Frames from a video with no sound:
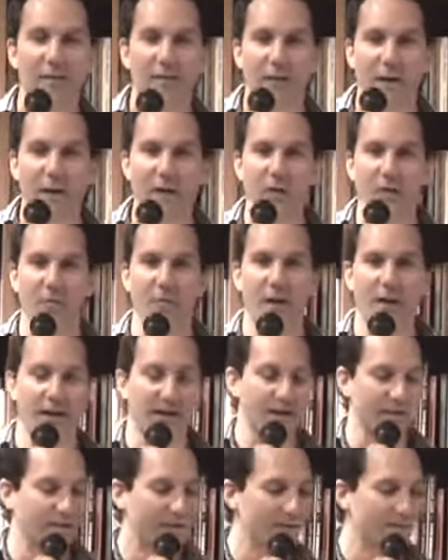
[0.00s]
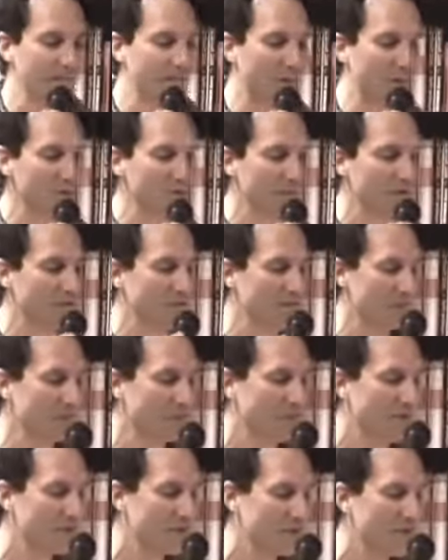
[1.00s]
followed by a buzzer
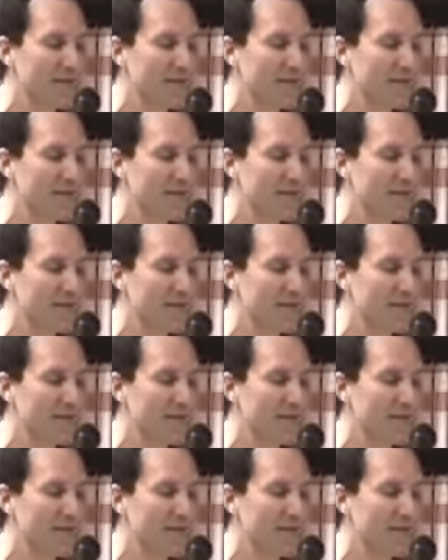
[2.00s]
that